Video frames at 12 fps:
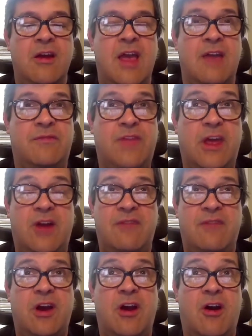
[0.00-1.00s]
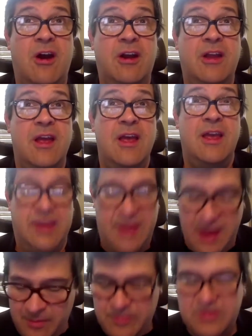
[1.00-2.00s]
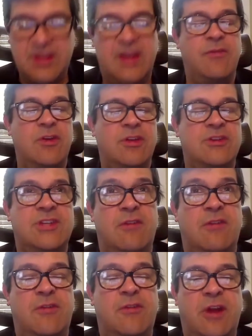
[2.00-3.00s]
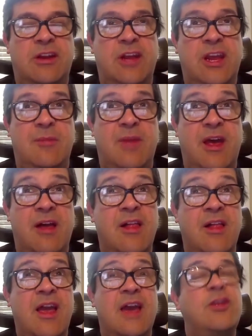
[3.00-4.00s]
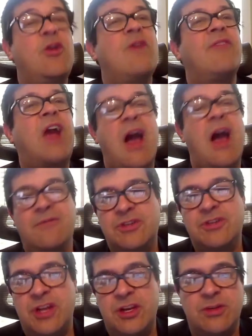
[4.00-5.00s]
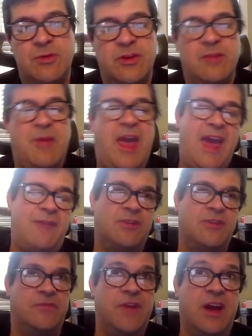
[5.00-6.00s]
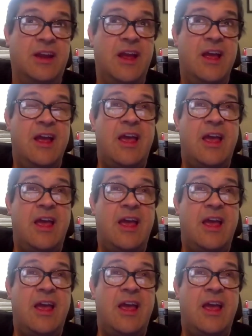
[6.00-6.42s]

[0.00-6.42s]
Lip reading: If they don't have a card, get them to give you their cell phone and email, and then you have a conversation with them after the fact.